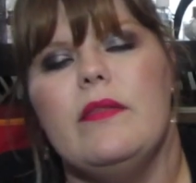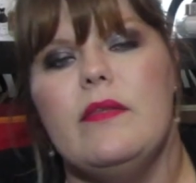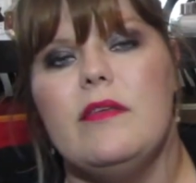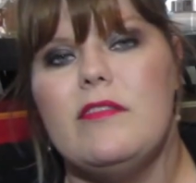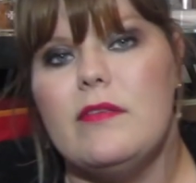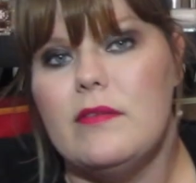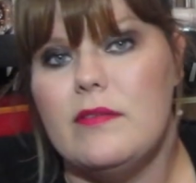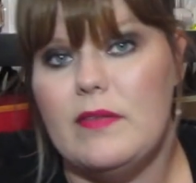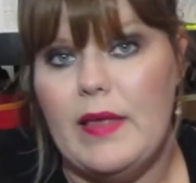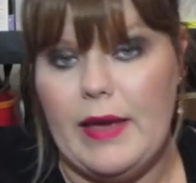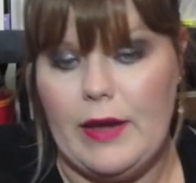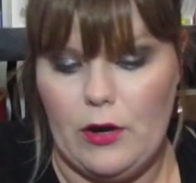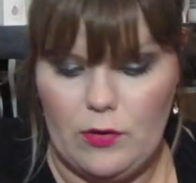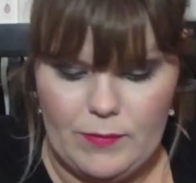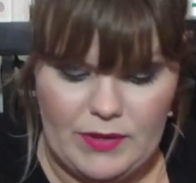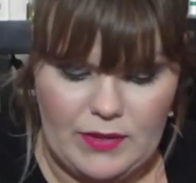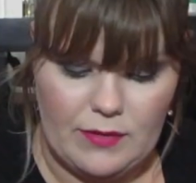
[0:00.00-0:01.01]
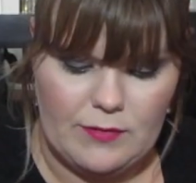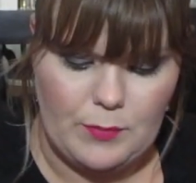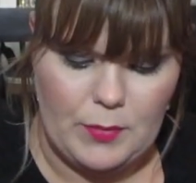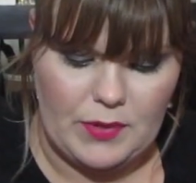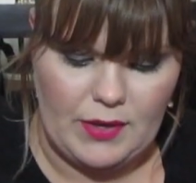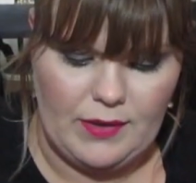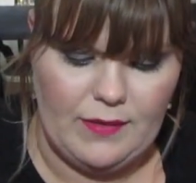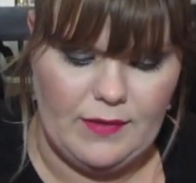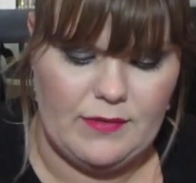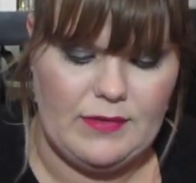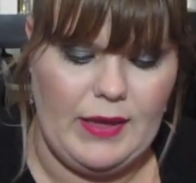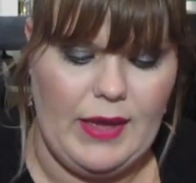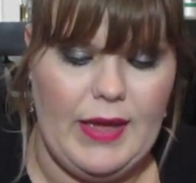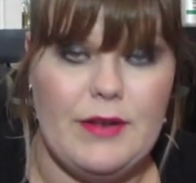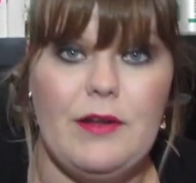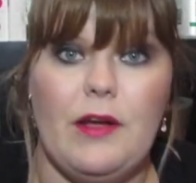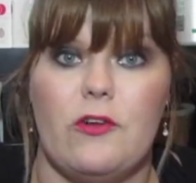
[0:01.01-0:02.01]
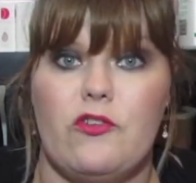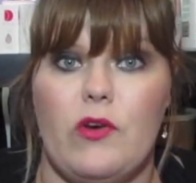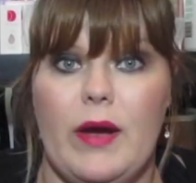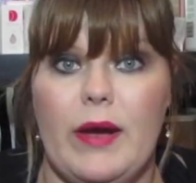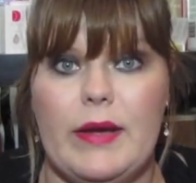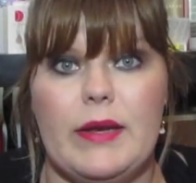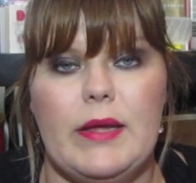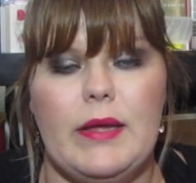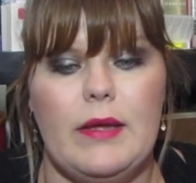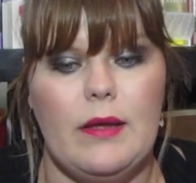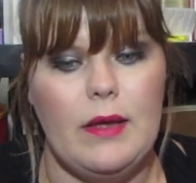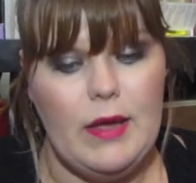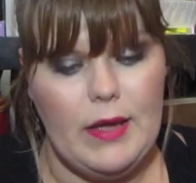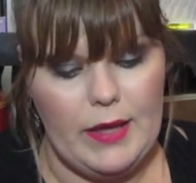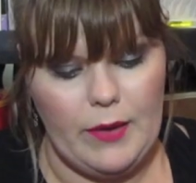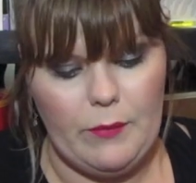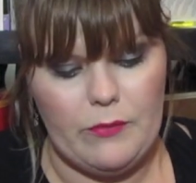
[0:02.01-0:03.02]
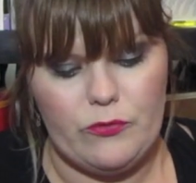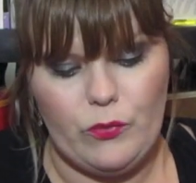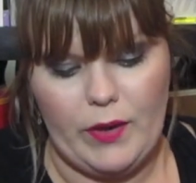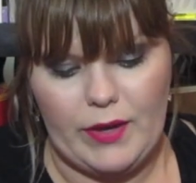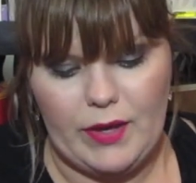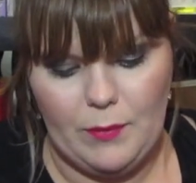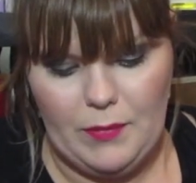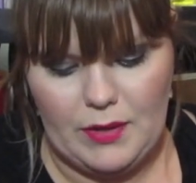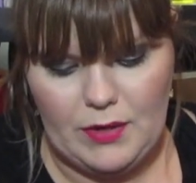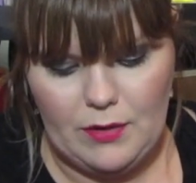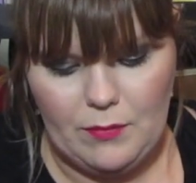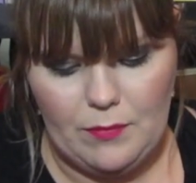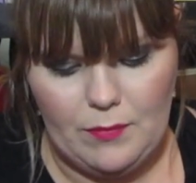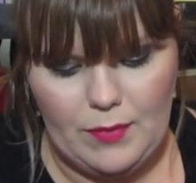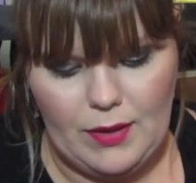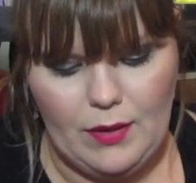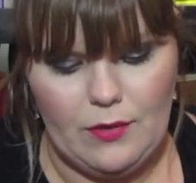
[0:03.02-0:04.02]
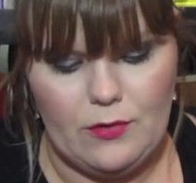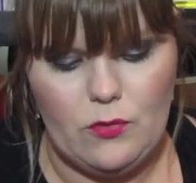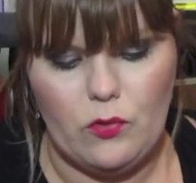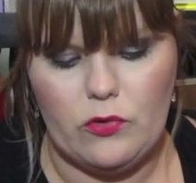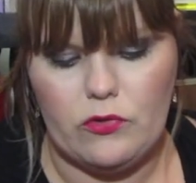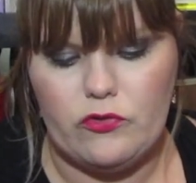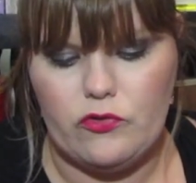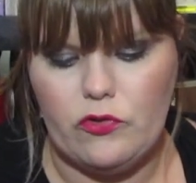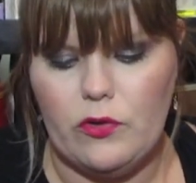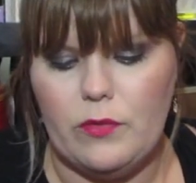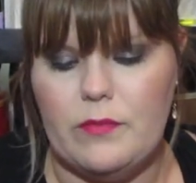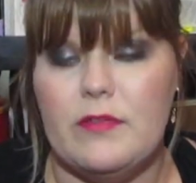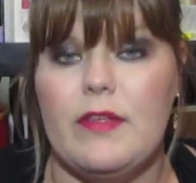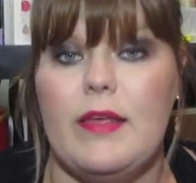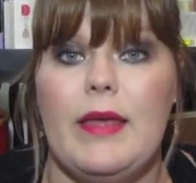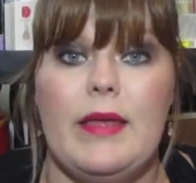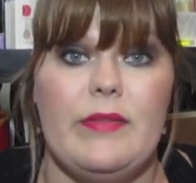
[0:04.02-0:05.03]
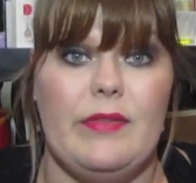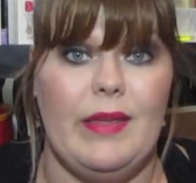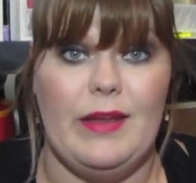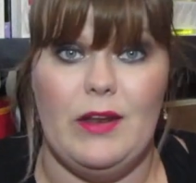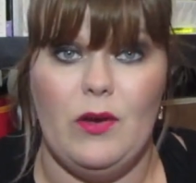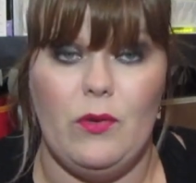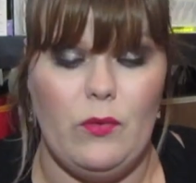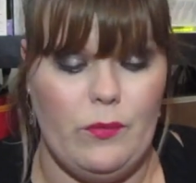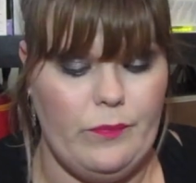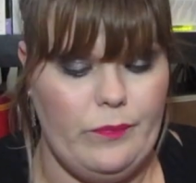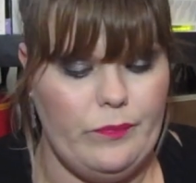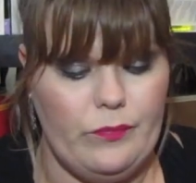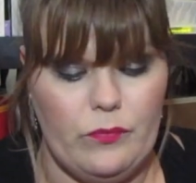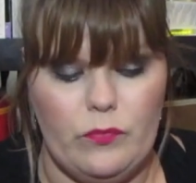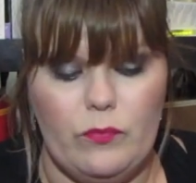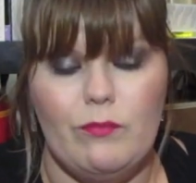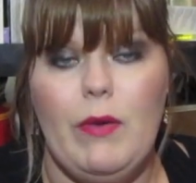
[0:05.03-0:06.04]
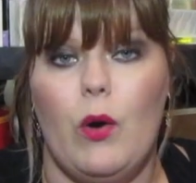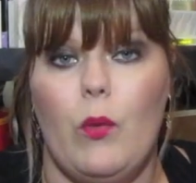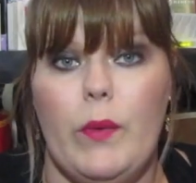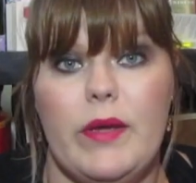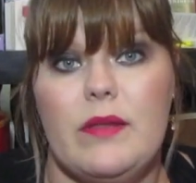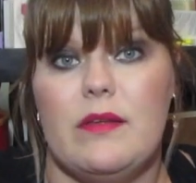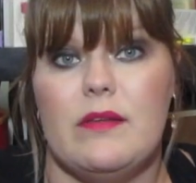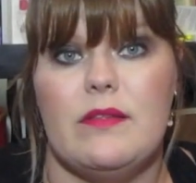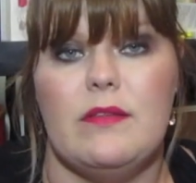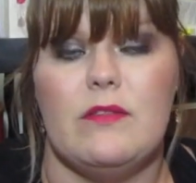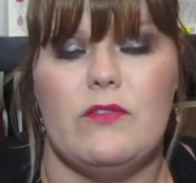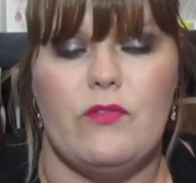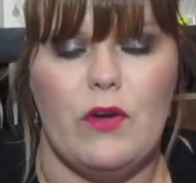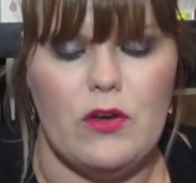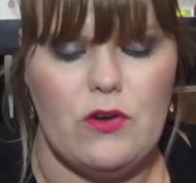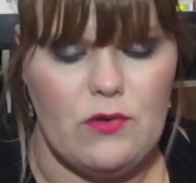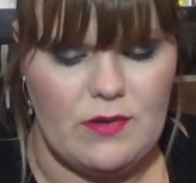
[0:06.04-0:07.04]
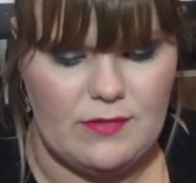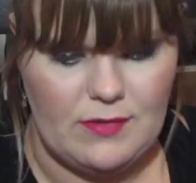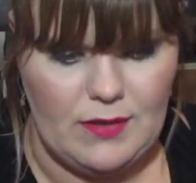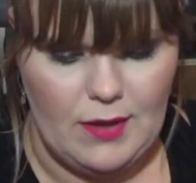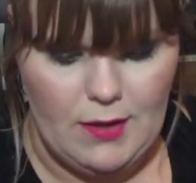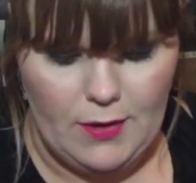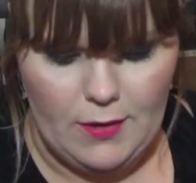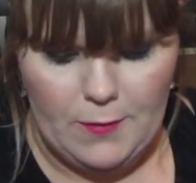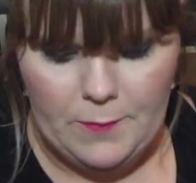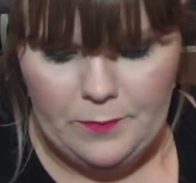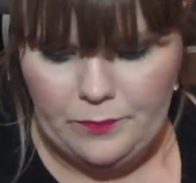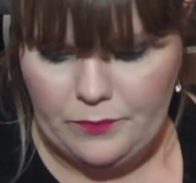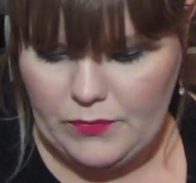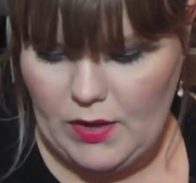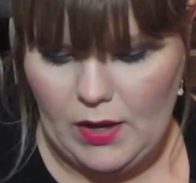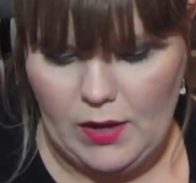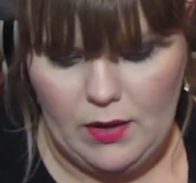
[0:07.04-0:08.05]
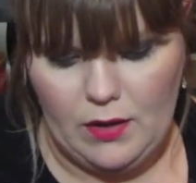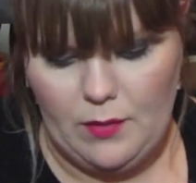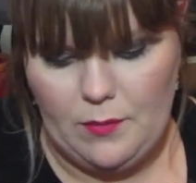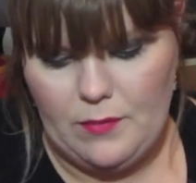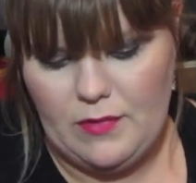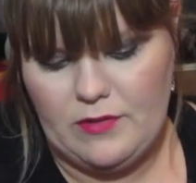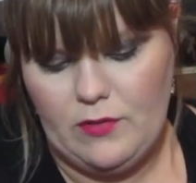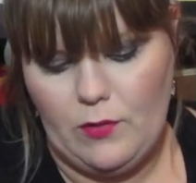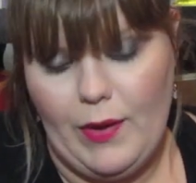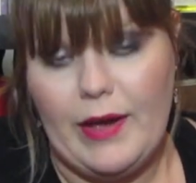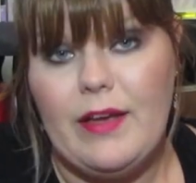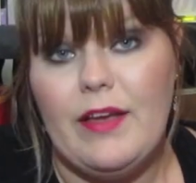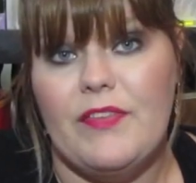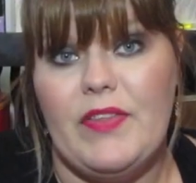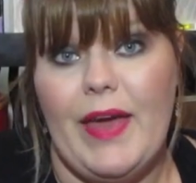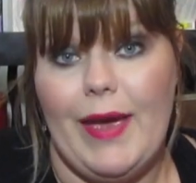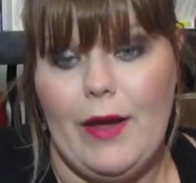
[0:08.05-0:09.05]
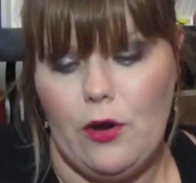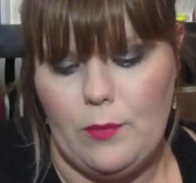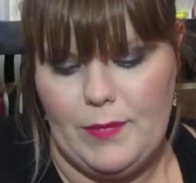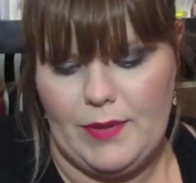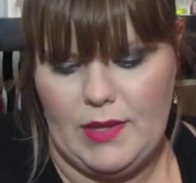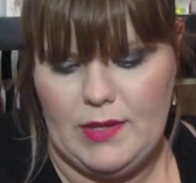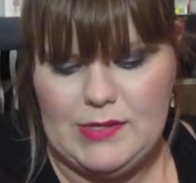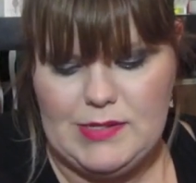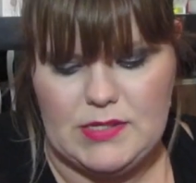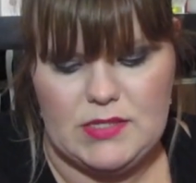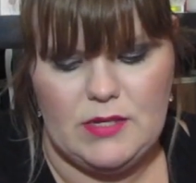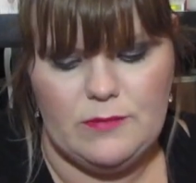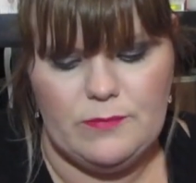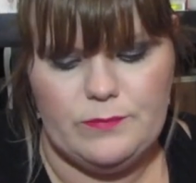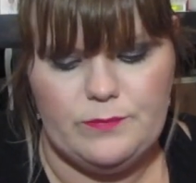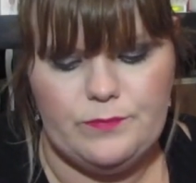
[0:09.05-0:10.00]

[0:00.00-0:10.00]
this is the hair mist because I had not tried it. It was recommended to me on Nordstrom's. They know my weakness is fragrance. Um, so I got the hair mist.